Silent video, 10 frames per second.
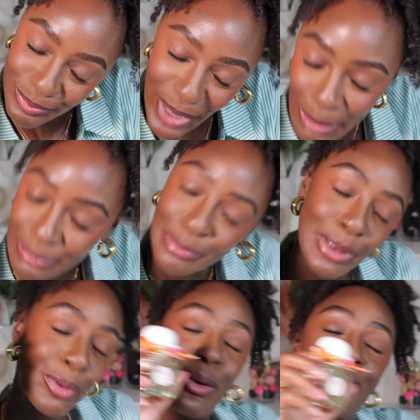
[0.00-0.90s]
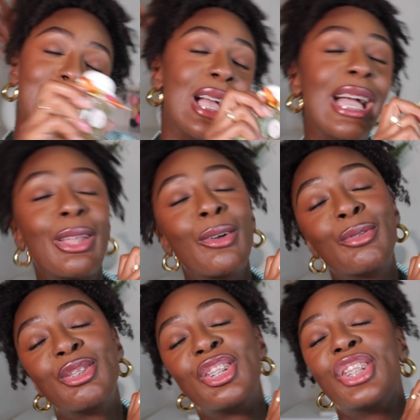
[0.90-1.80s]
I'm smelling grown because I got
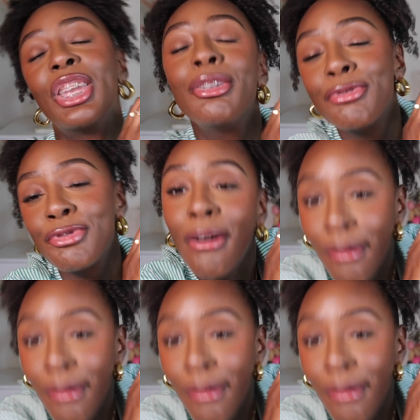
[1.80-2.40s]
on ginger.